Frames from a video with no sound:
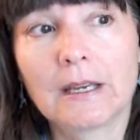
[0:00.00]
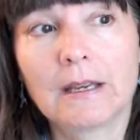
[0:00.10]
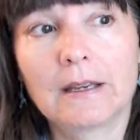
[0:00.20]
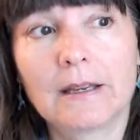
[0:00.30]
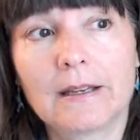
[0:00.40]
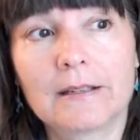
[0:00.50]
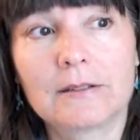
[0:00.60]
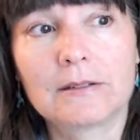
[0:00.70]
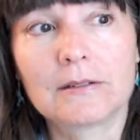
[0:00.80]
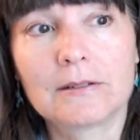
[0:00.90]

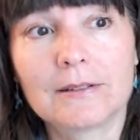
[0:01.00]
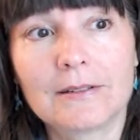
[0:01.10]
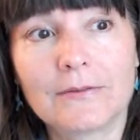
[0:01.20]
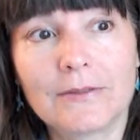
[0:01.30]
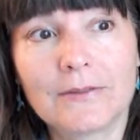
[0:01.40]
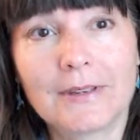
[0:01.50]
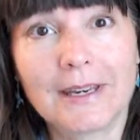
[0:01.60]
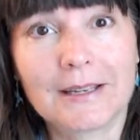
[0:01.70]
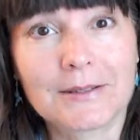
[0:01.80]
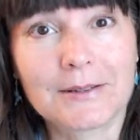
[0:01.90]
And if
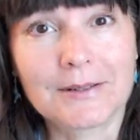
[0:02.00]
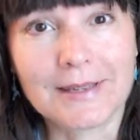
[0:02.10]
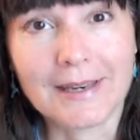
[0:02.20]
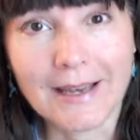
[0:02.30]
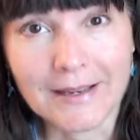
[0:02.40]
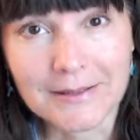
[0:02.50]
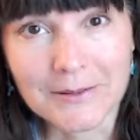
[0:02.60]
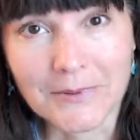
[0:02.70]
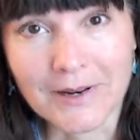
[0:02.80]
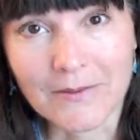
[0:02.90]
the answer is
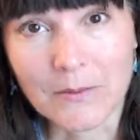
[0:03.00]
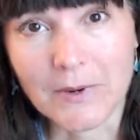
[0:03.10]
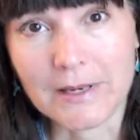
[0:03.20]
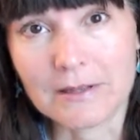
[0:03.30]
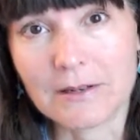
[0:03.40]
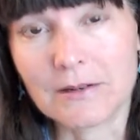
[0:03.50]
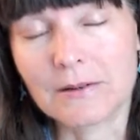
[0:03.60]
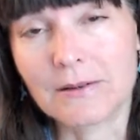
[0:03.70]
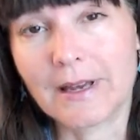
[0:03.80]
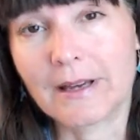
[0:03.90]
yes, one of the ways to
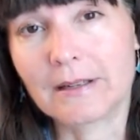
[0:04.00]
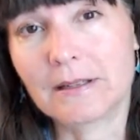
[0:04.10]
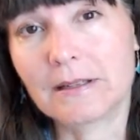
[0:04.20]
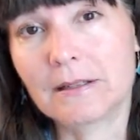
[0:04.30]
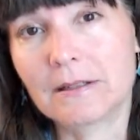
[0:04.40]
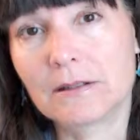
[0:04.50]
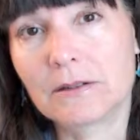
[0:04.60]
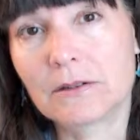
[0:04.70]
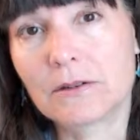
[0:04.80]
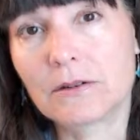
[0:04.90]
do that
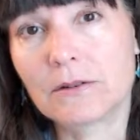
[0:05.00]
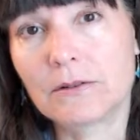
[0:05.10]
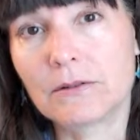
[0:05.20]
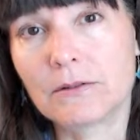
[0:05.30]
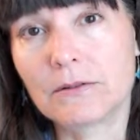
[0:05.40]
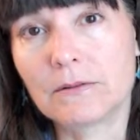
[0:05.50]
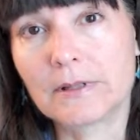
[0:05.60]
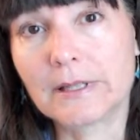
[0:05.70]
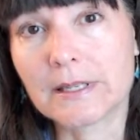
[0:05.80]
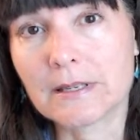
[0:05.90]
is to
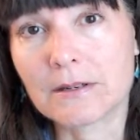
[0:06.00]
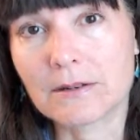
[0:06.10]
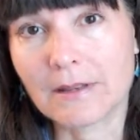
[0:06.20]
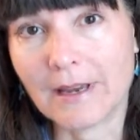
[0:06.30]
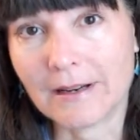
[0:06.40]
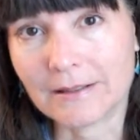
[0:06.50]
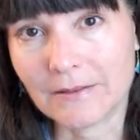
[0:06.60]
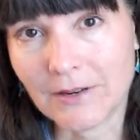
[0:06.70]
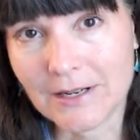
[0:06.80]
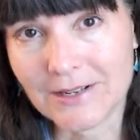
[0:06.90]
listen to the
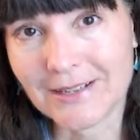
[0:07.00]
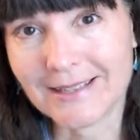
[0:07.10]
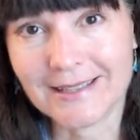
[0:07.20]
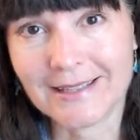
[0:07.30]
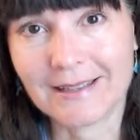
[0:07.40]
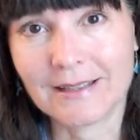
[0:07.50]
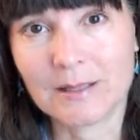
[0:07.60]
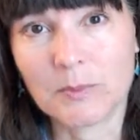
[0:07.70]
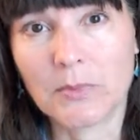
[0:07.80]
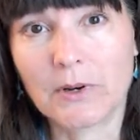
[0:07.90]
activations in
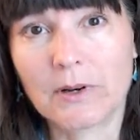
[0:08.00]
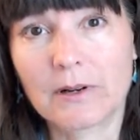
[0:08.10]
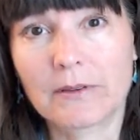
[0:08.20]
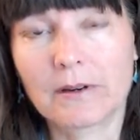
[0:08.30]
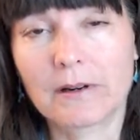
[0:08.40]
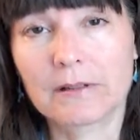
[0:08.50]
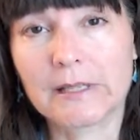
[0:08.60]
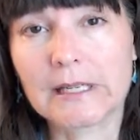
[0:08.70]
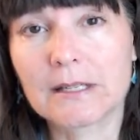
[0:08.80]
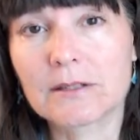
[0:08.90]
this book. There are
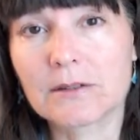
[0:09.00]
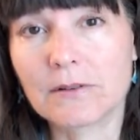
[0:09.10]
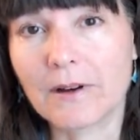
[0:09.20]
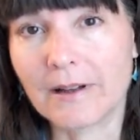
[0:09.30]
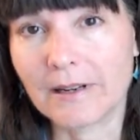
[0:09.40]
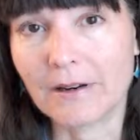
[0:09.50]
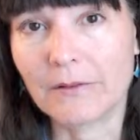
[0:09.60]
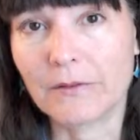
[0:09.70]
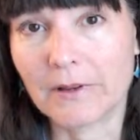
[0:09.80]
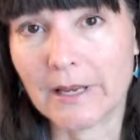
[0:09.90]
links to
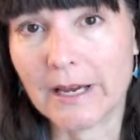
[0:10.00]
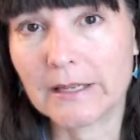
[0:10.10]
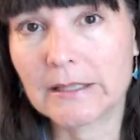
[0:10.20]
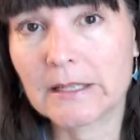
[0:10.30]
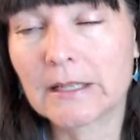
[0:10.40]
audio for that.